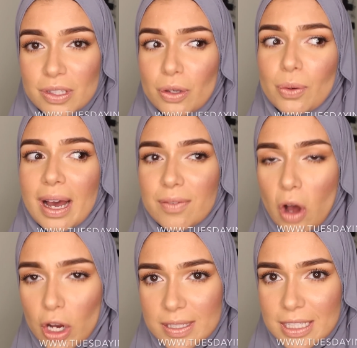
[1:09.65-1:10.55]
so you have
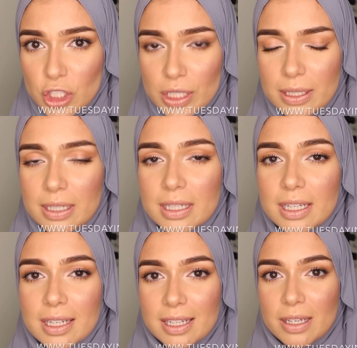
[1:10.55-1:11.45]
oxygen
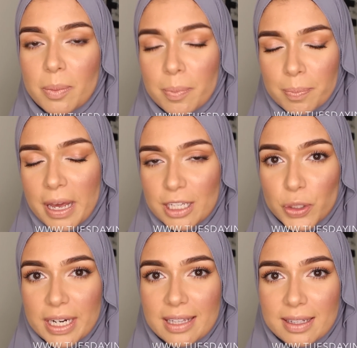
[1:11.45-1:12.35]

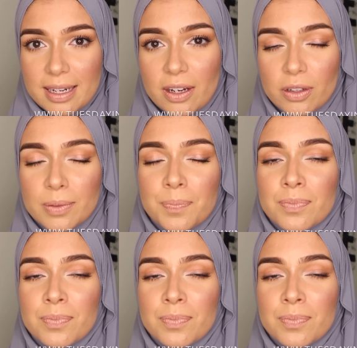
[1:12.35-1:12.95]
penetrating the nail.